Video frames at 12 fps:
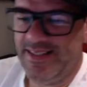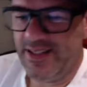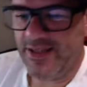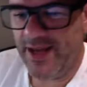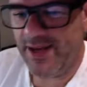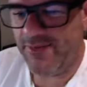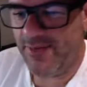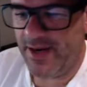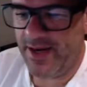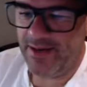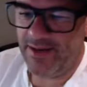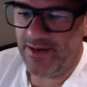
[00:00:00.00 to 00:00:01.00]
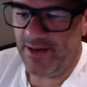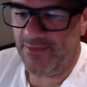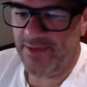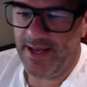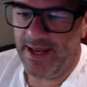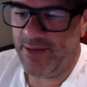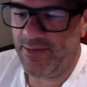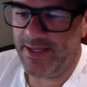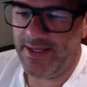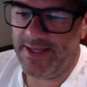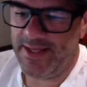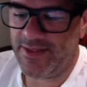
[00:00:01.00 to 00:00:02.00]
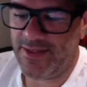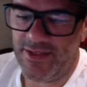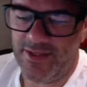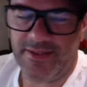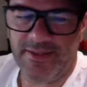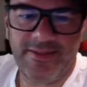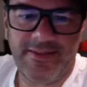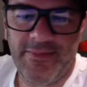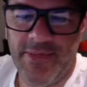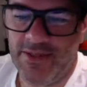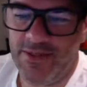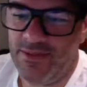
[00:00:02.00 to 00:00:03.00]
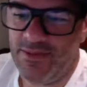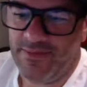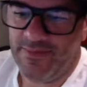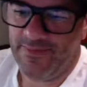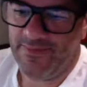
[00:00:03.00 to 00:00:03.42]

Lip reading: You had a very lovely Halloween. That's good. Me too.